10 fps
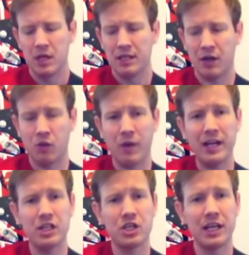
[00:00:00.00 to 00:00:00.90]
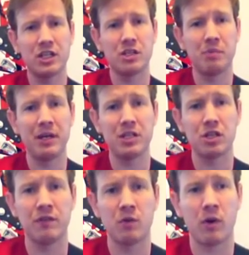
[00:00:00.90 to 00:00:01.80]
Now the way to change the pitch
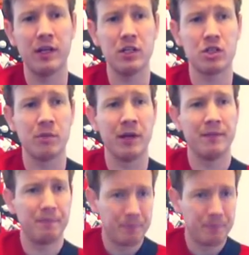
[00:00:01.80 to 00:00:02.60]
of your instrument